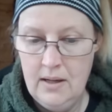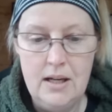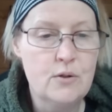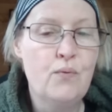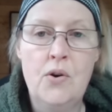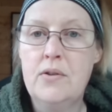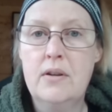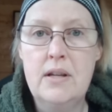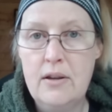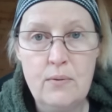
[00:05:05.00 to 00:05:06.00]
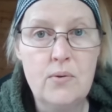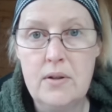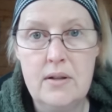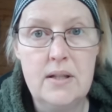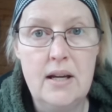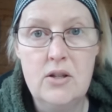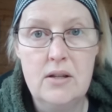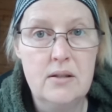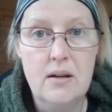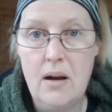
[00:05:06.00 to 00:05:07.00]
It's wrong that the other
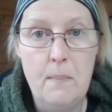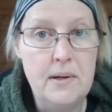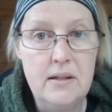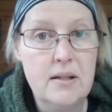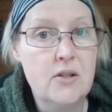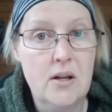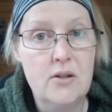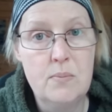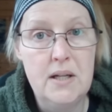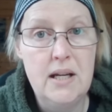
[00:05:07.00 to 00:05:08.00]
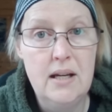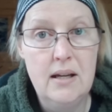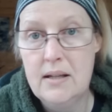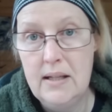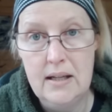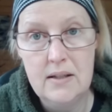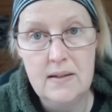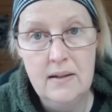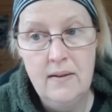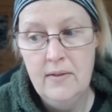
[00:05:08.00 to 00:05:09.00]
organisations and companies that charge money
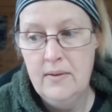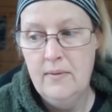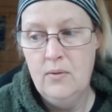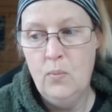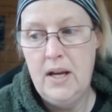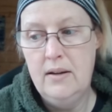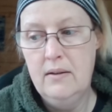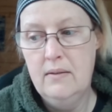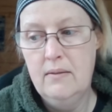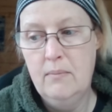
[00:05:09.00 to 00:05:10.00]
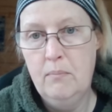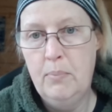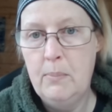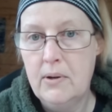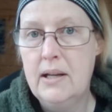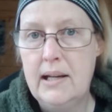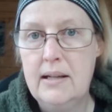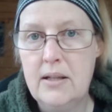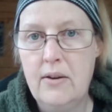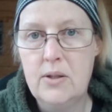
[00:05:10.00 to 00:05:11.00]
exist when people are
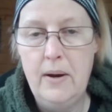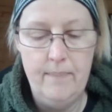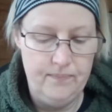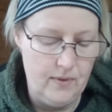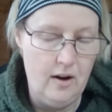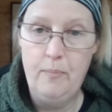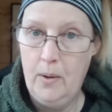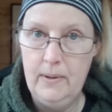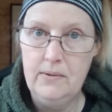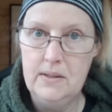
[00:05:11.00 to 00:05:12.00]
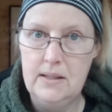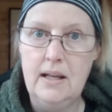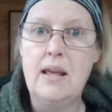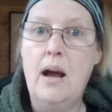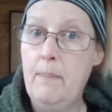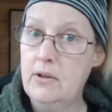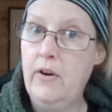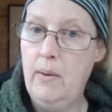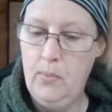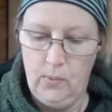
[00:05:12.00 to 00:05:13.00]
legally entitled to it. I've probably already said that, but
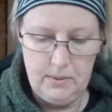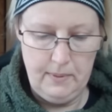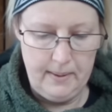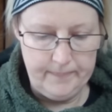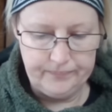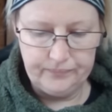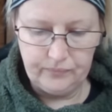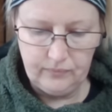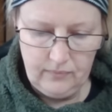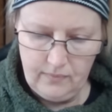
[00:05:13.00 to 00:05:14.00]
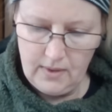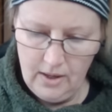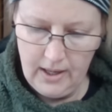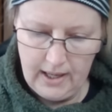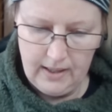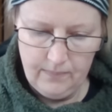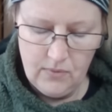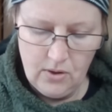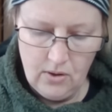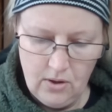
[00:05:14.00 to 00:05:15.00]
it's very important to me. Okay.
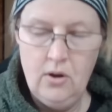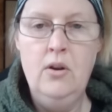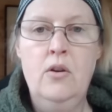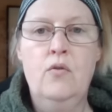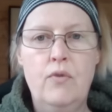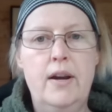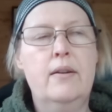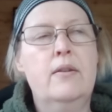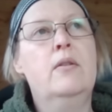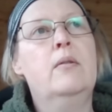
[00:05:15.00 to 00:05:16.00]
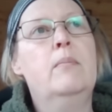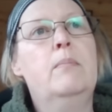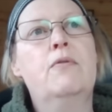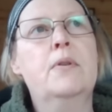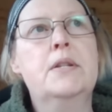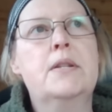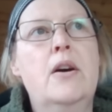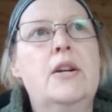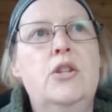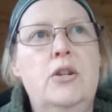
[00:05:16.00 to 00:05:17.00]
Right. Before I
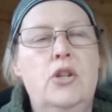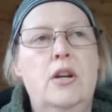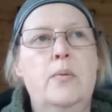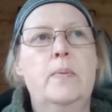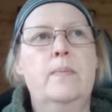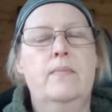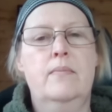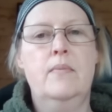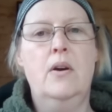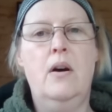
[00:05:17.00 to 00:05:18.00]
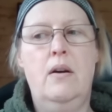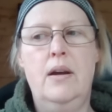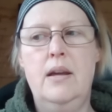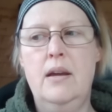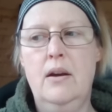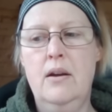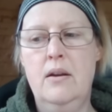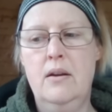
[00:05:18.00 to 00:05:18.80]
started YouTube, I...